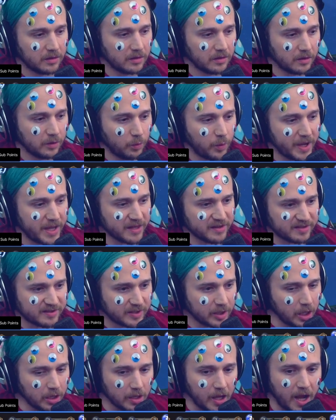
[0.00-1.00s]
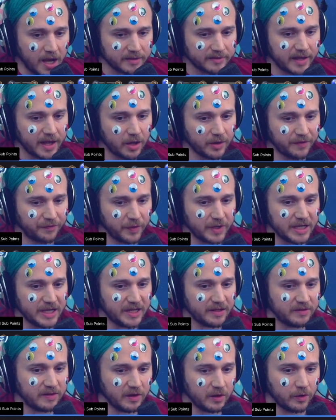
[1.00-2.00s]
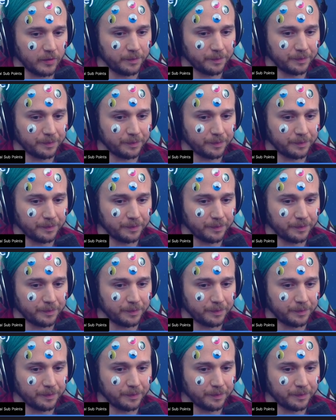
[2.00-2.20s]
We can still lock down if we need to.